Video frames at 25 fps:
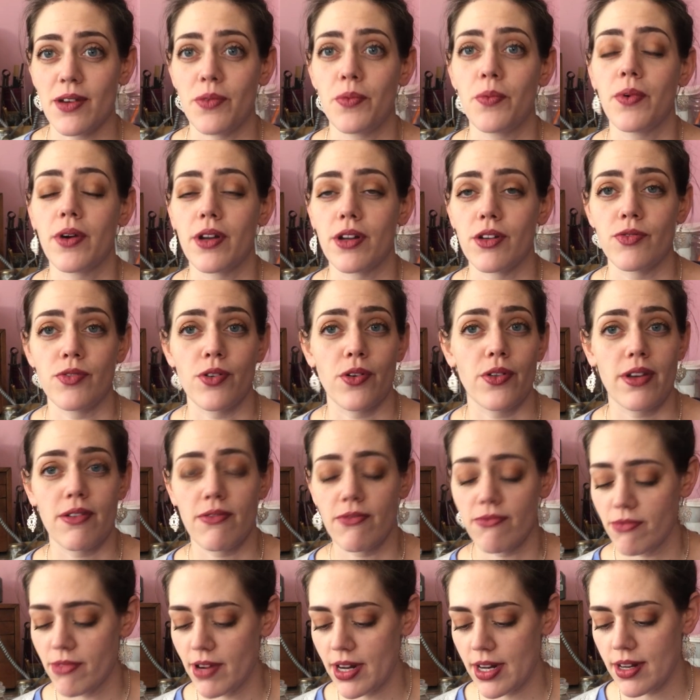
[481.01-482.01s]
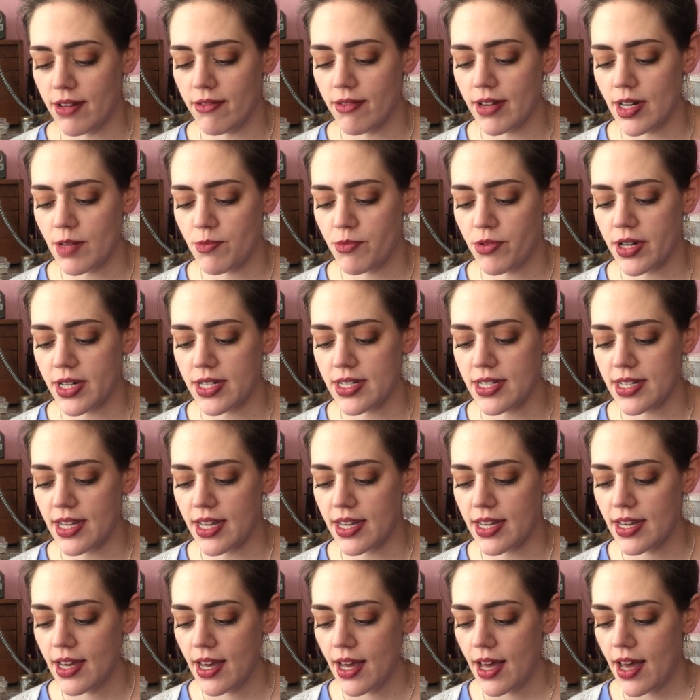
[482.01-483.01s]
are wonderful. They're really, really
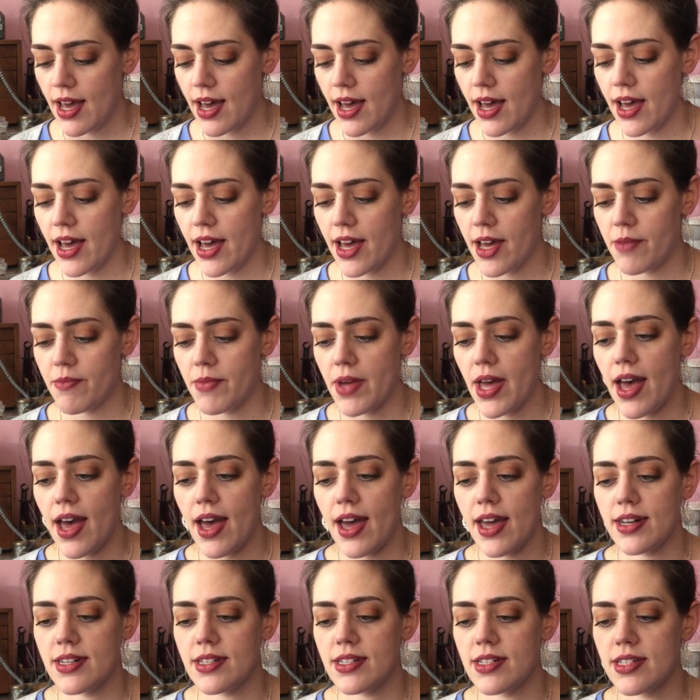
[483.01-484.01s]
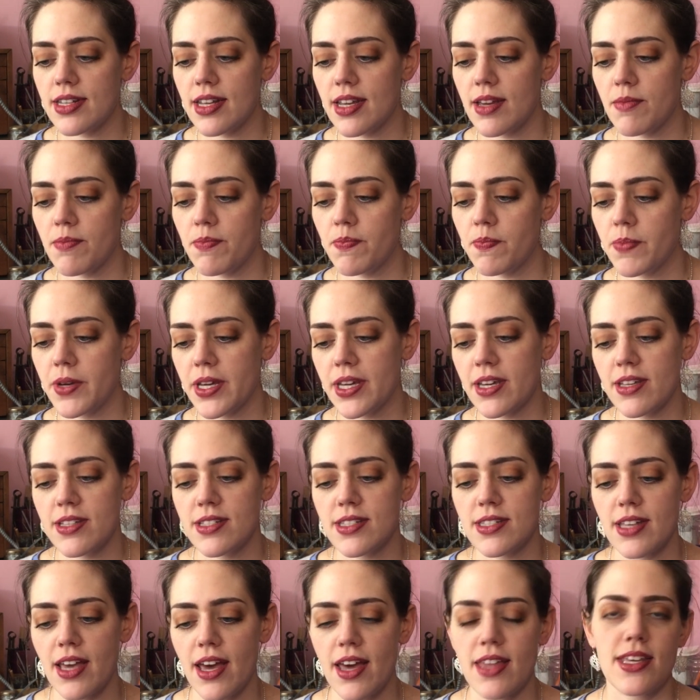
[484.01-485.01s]
pretty. And
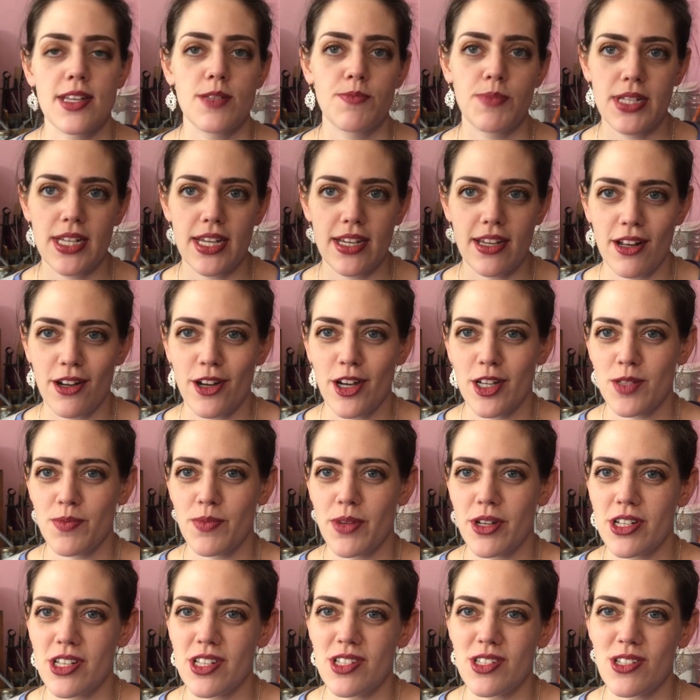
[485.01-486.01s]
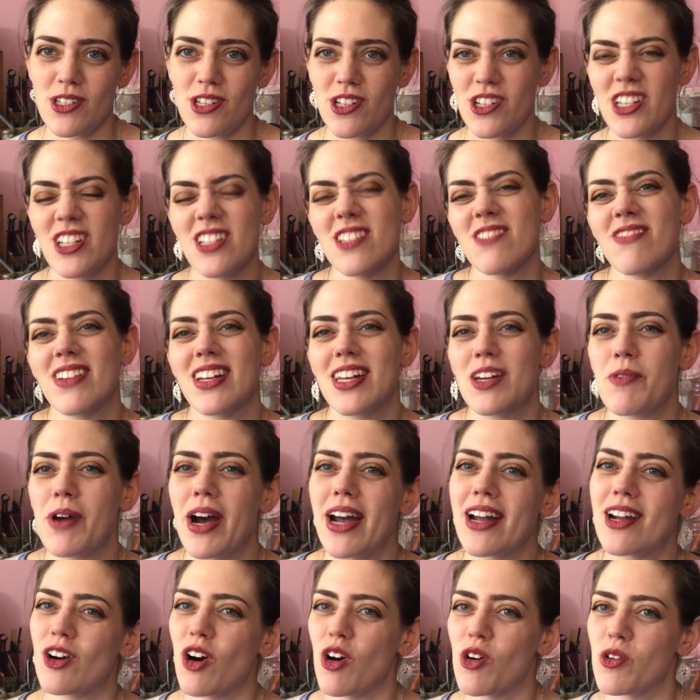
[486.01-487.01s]
because this particular customer, she doesn't really
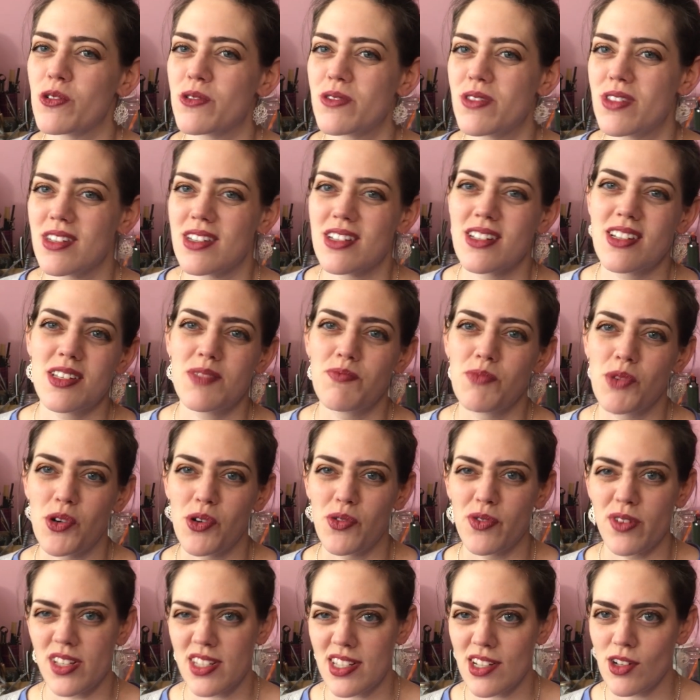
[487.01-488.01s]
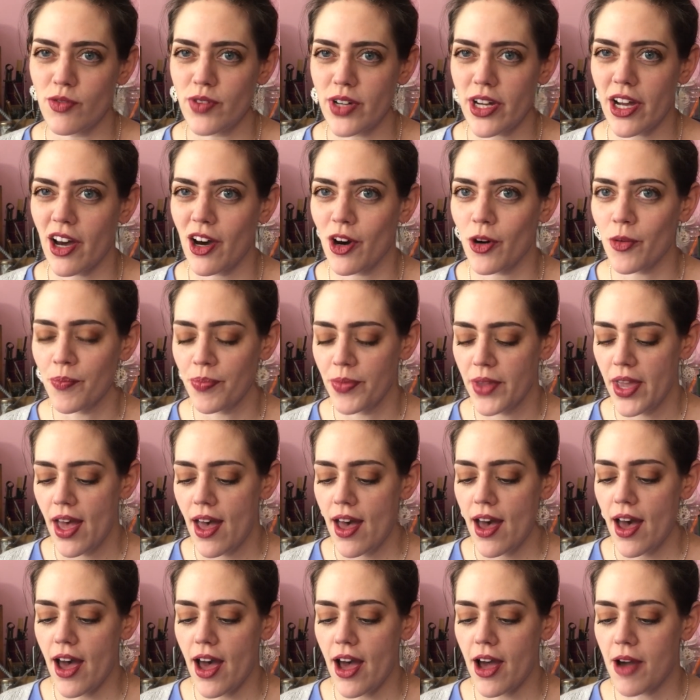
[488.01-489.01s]
wear gold, she's more of a silver girl.
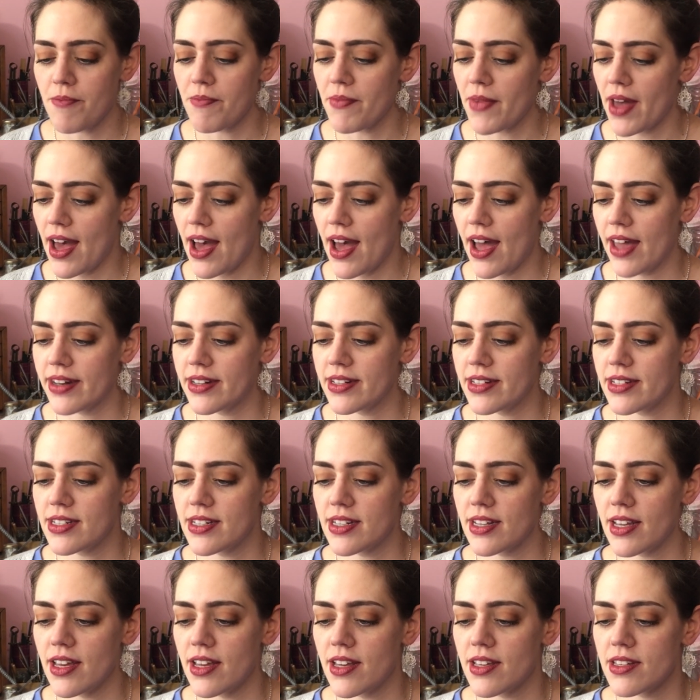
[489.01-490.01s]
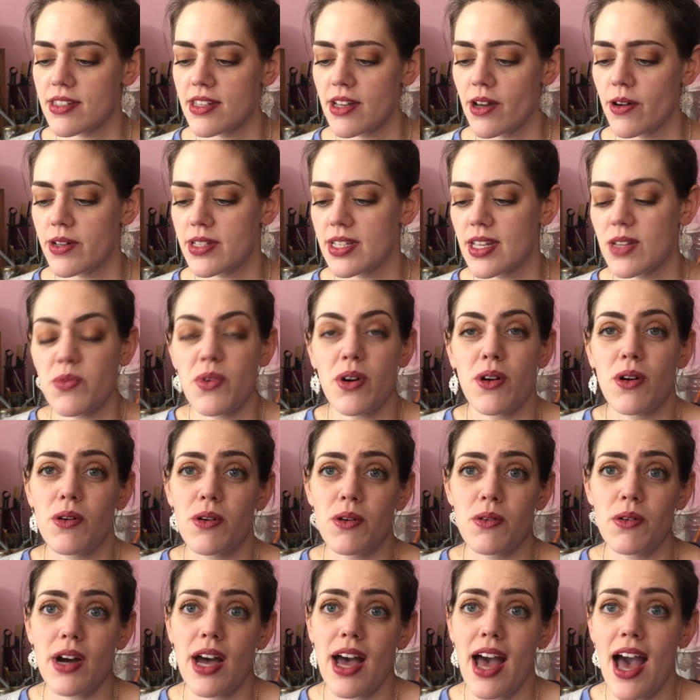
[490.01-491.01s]
And so I said,
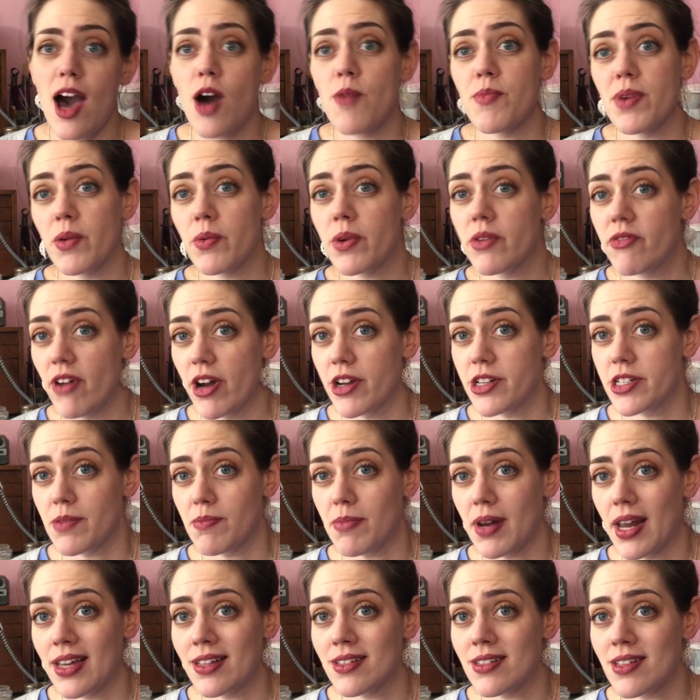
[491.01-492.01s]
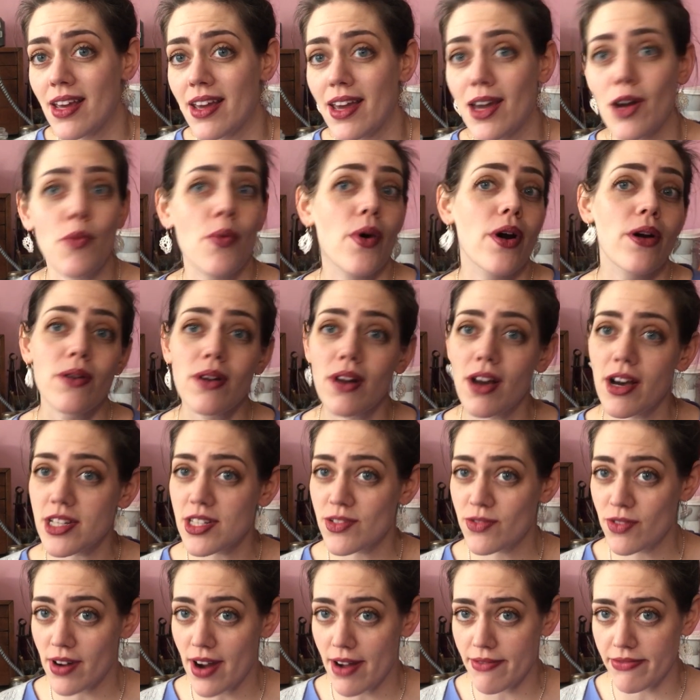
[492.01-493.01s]
well, how about we rhodium plate it? It won't
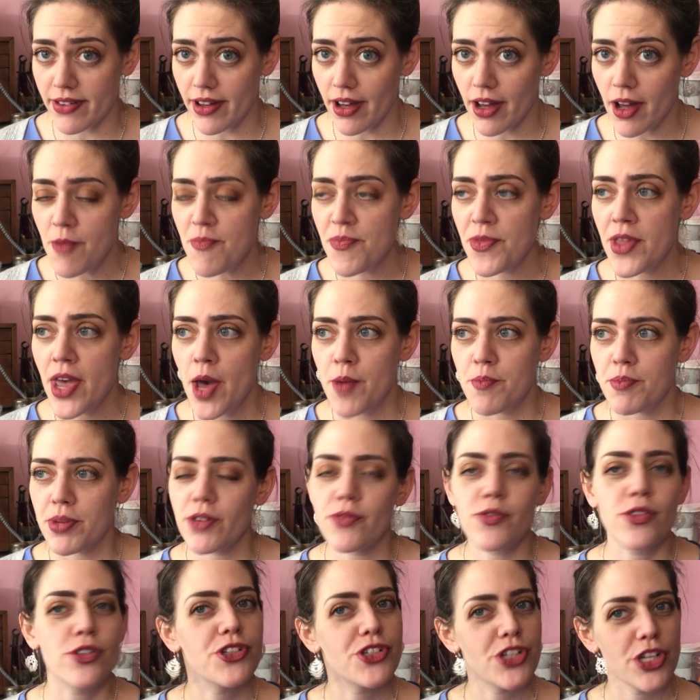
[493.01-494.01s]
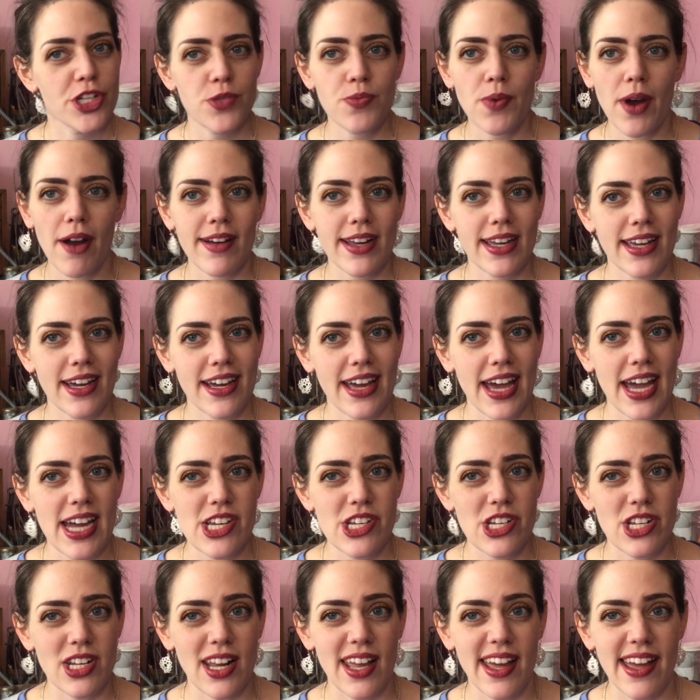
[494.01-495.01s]
last forever, but if you're just wearing it
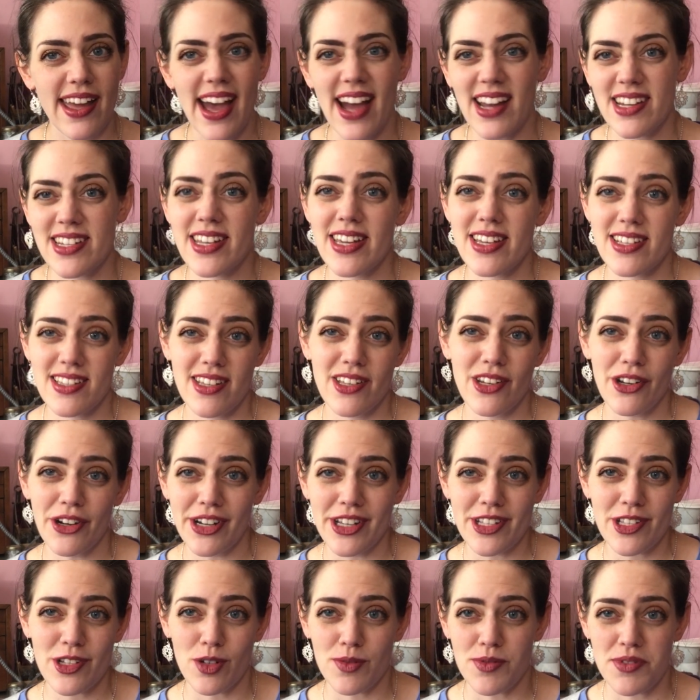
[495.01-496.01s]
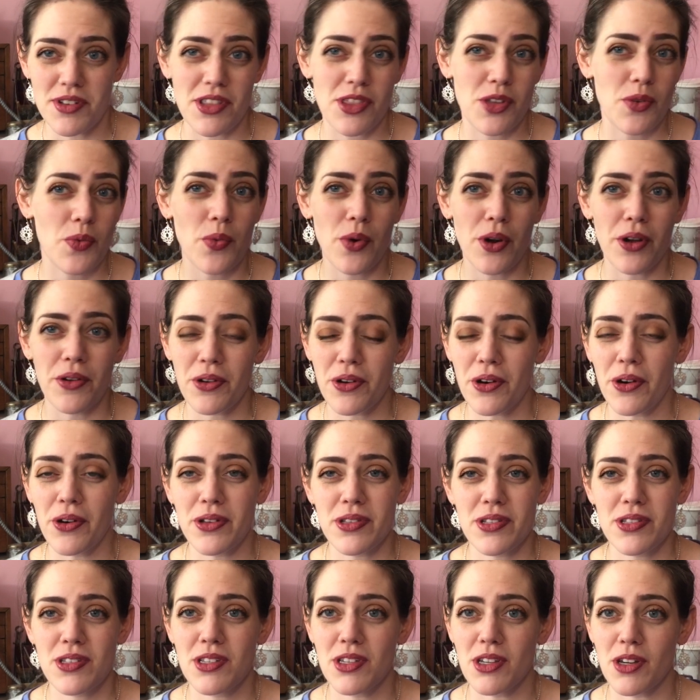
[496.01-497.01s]
occasionally, actually it's a nice option that won't
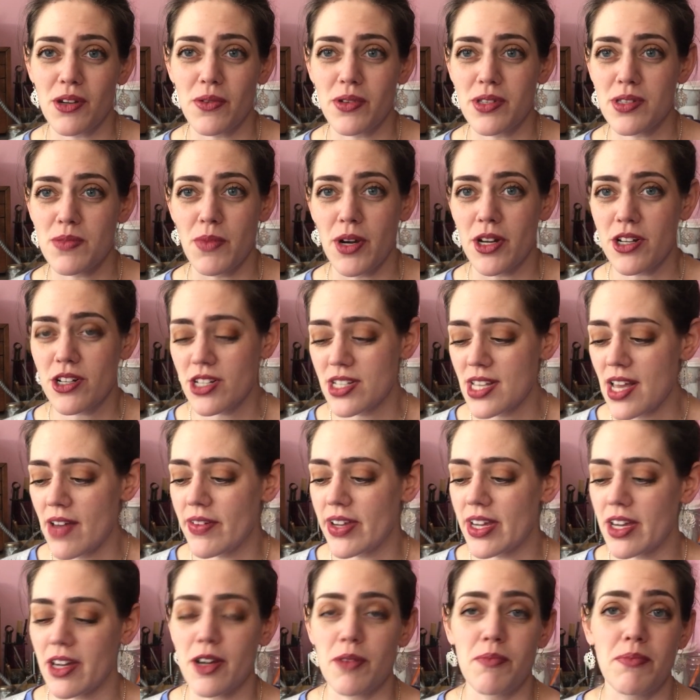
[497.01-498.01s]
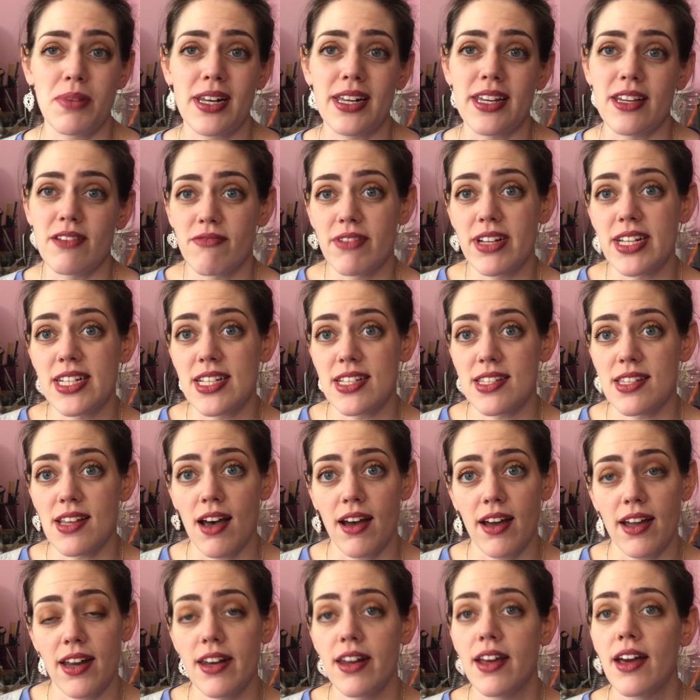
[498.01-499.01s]
cost you as much as having a complete
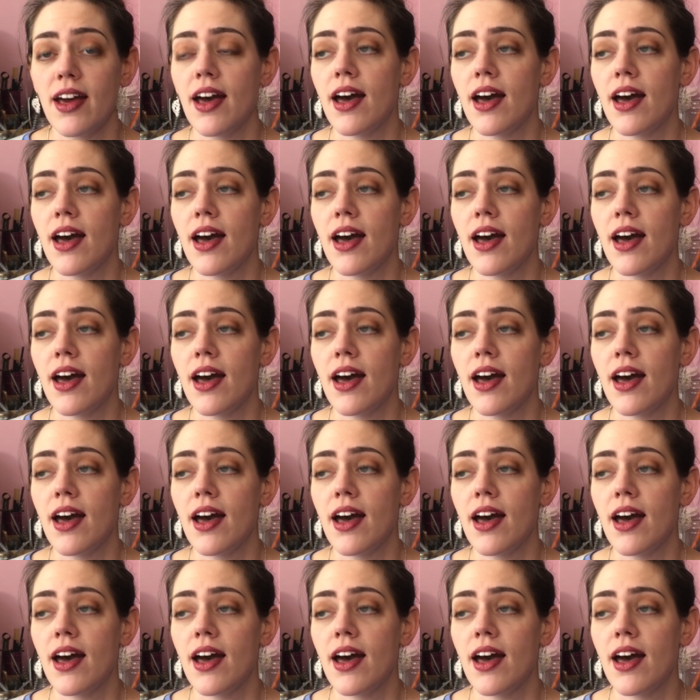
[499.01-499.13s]
redesign.